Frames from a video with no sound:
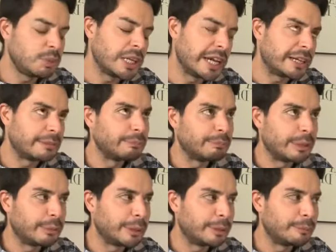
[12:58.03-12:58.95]
Yeah,
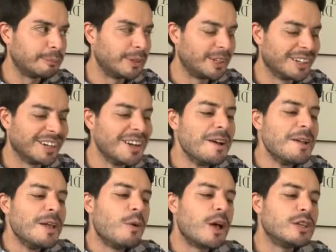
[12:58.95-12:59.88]
maybe.
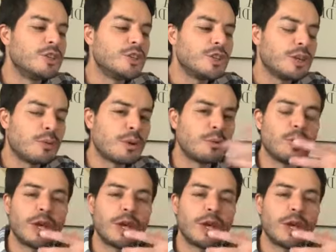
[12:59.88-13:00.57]
Well, usually when